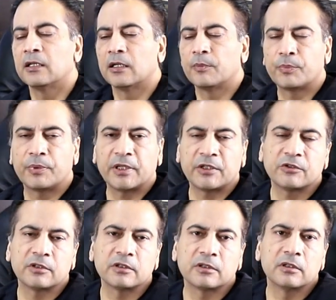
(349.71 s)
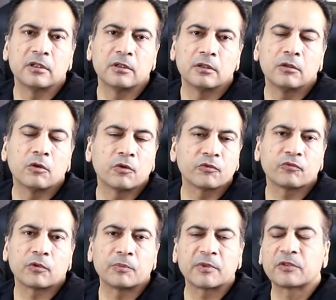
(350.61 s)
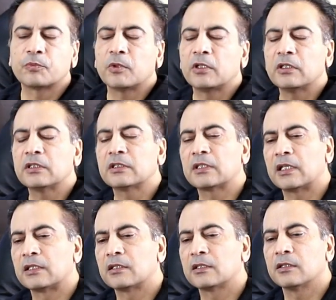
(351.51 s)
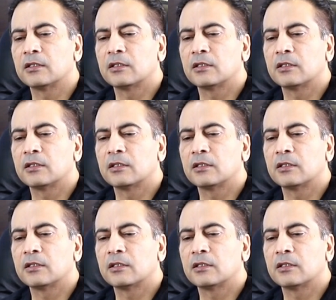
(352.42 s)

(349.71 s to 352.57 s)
a patient knows from experience that